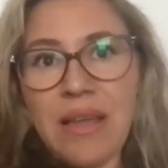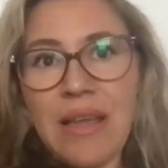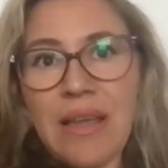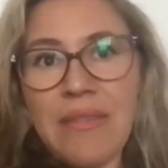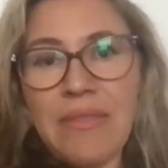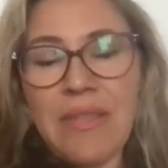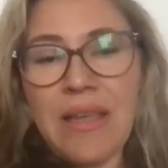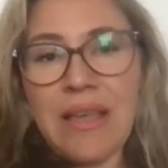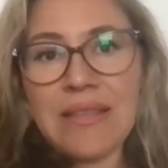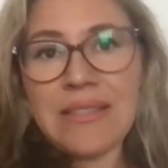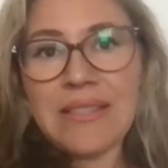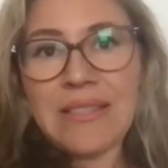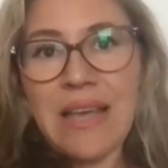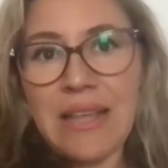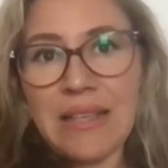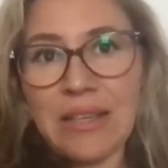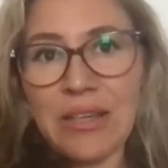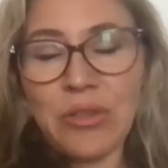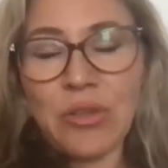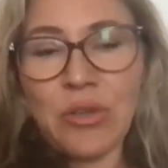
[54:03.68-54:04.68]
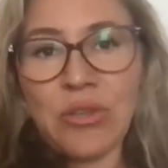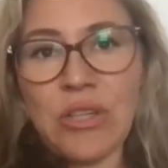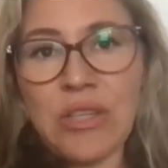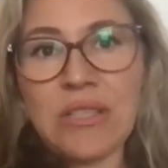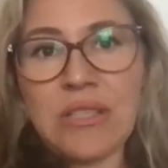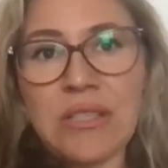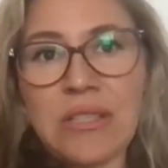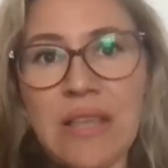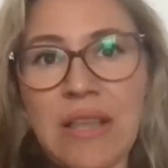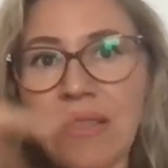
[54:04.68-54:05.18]
and then Saturn on the
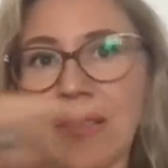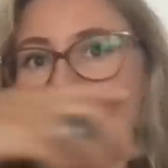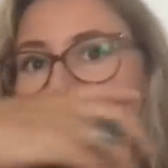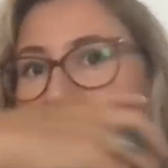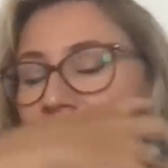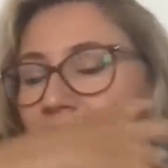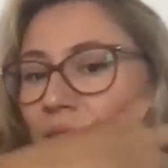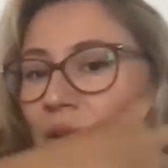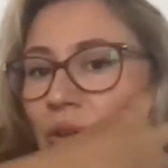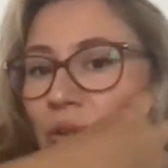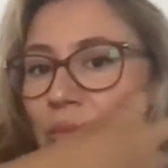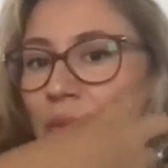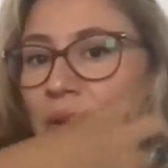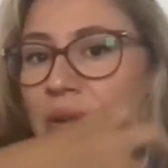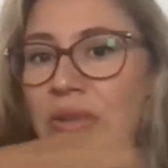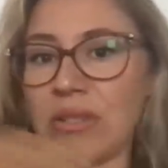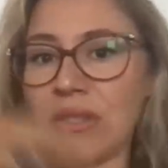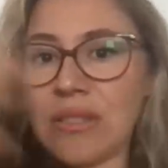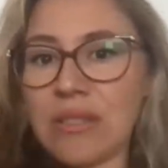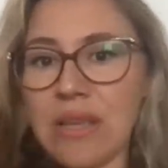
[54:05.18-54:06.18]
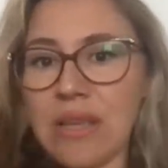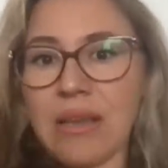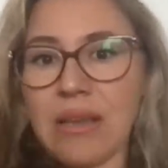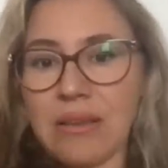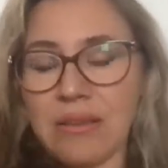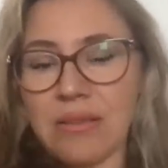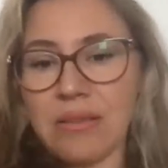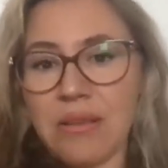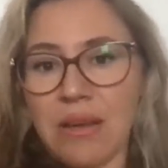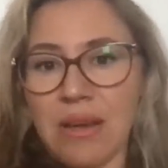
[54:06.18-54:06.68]
descendant, I got married
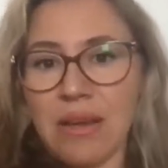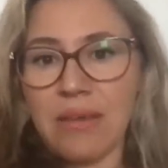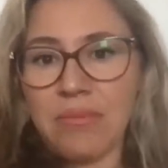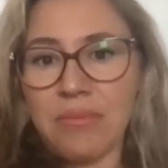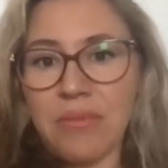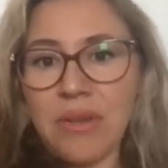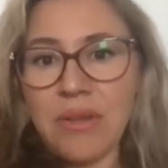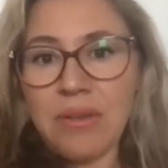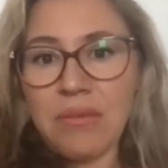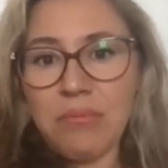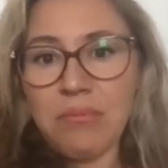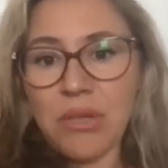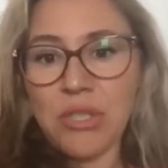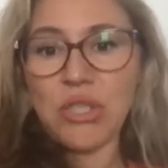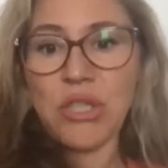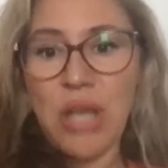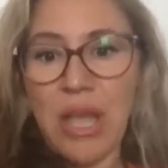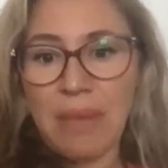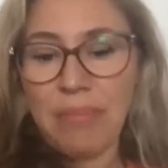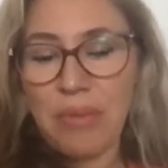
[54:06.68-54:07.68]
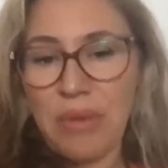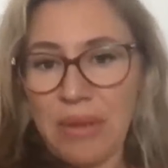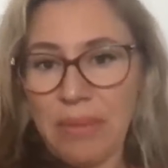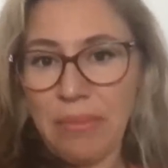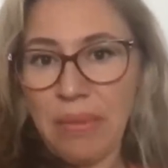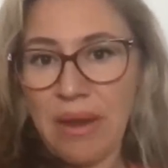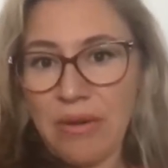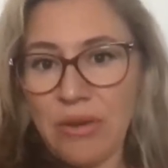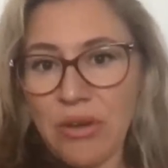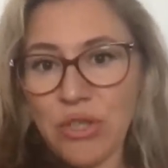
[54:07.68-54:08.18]
second time. Much happier
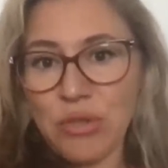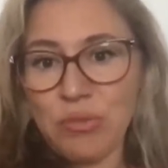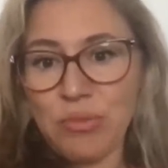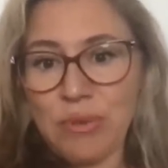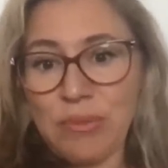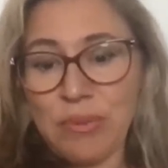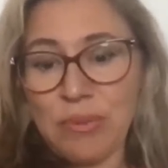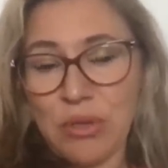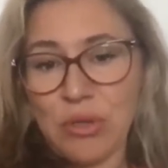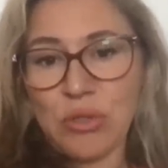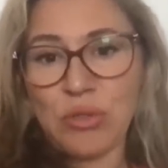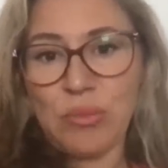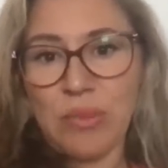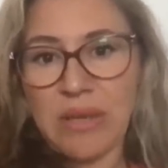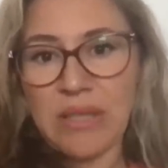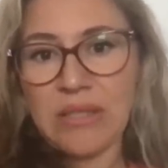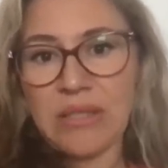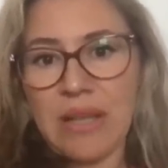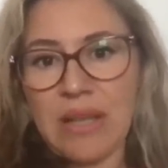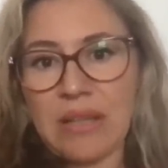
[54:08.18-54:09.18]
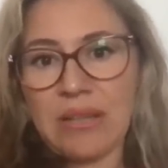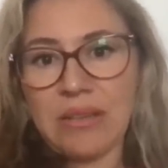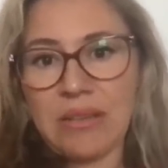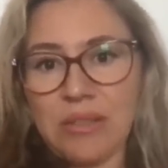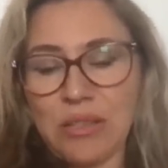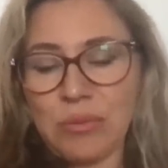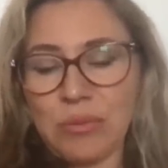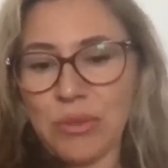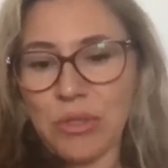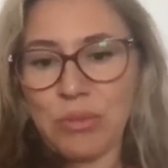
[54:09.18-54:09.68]
marriage, but because my Saturn
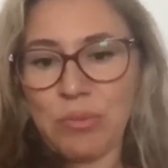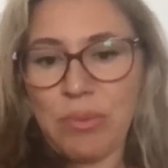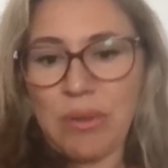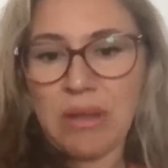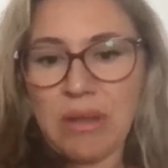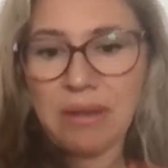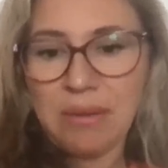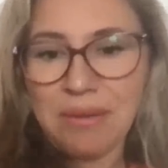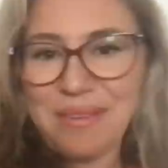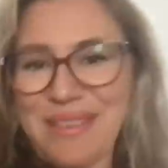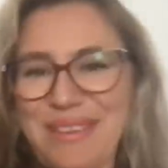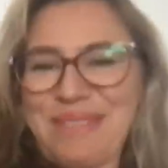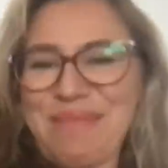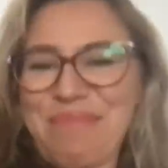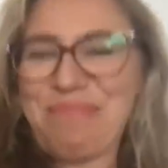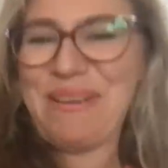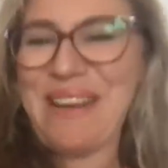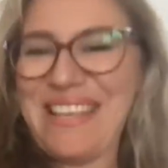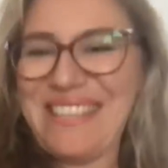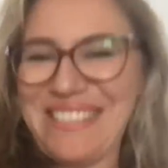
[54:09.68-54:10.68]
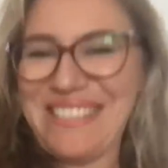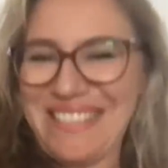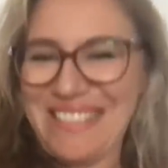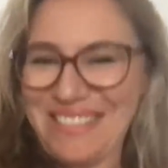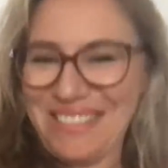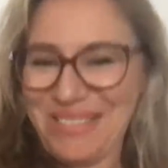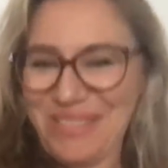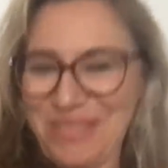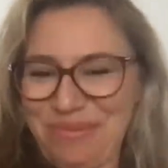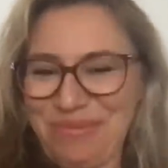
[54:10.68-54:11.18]
is much better placed
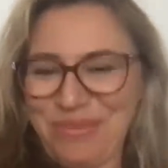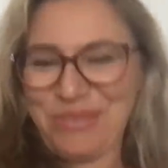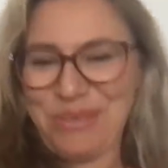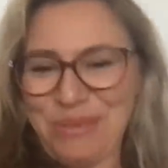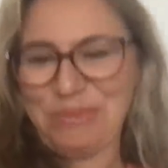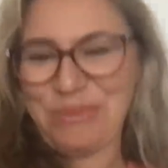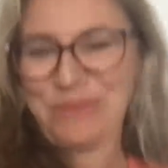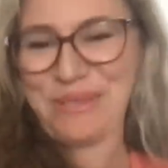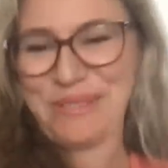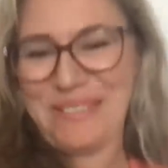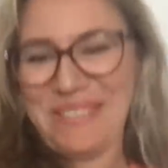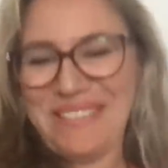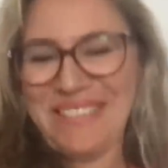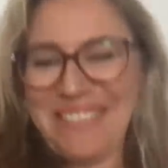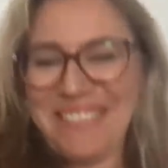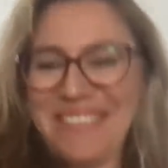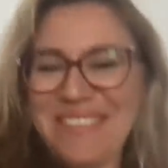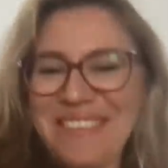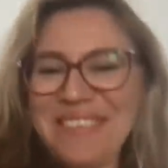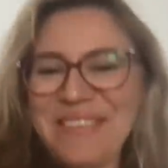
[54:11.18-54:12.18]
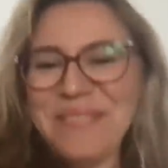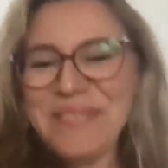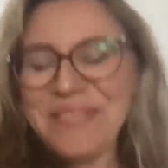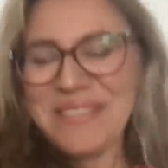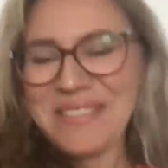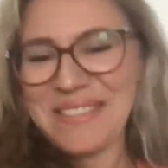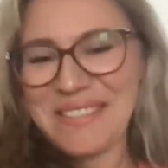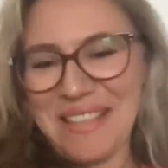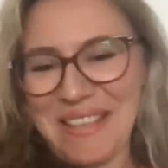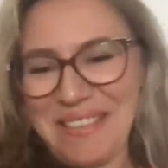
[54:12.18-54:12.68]
than Jupiter,
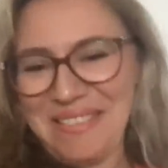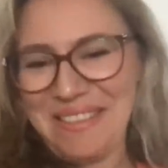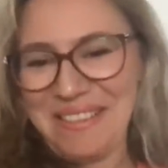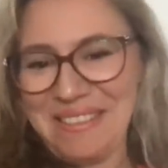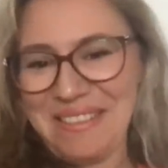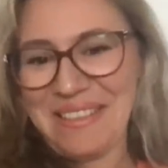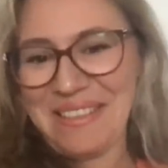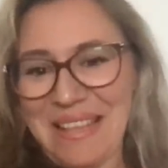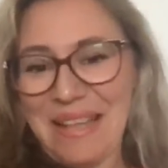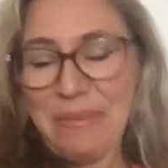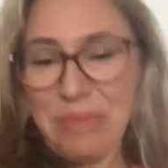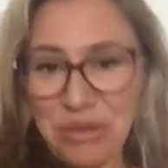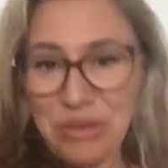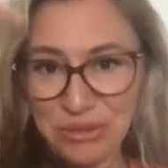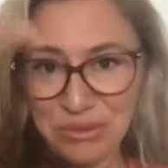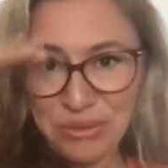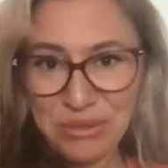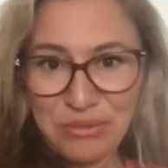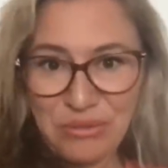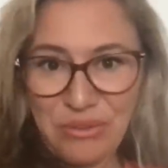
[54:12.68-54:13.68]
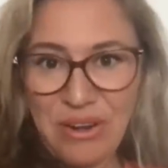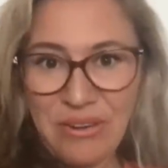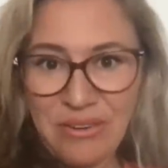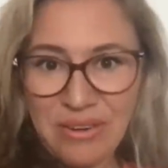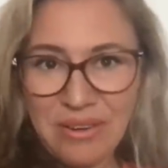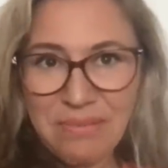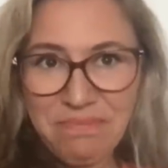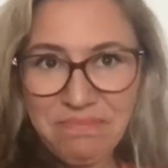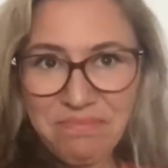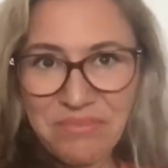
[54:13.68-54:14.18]
something like that. But it was
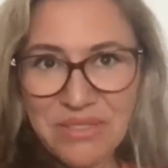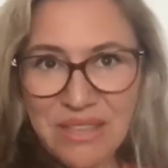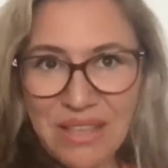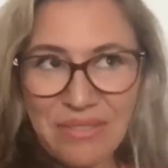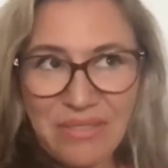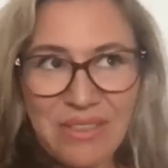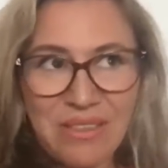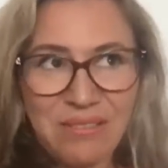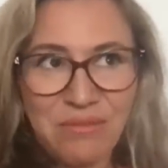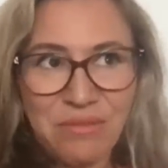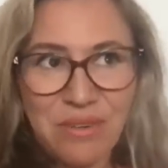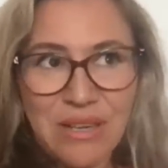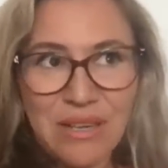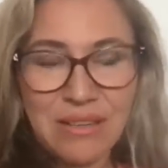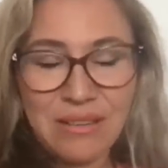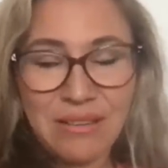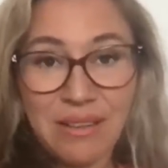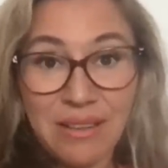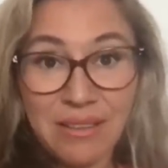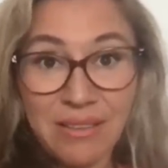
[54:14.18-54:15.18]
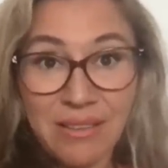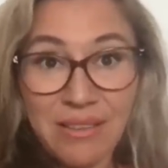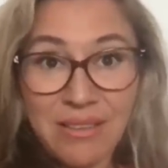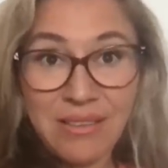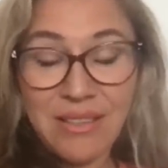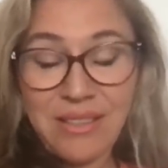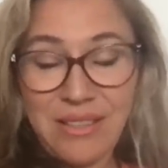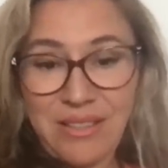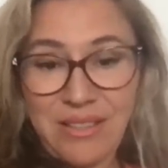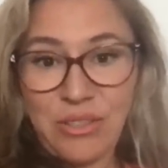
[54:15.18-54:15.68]
something really that
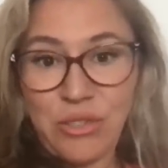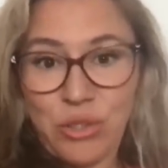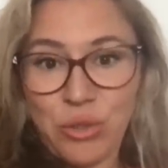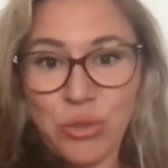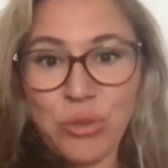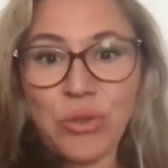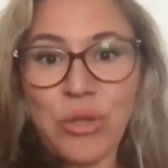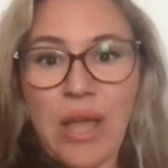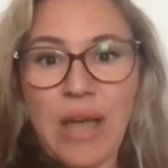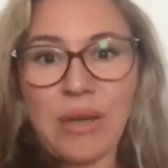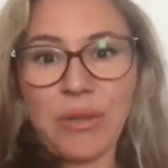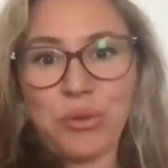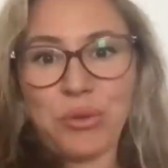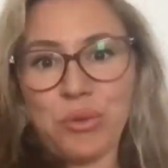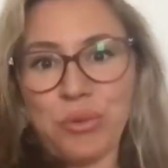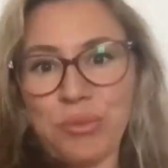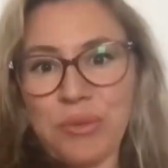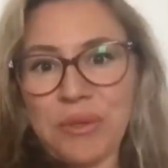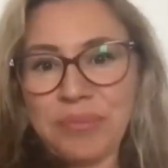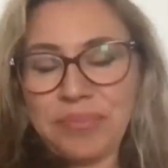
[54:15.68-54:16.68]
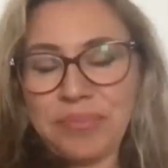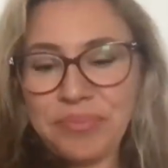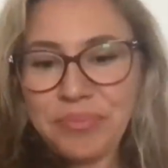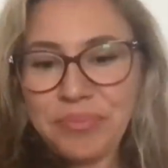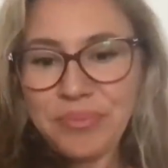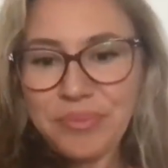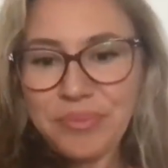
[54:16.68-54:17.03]
stood out to me.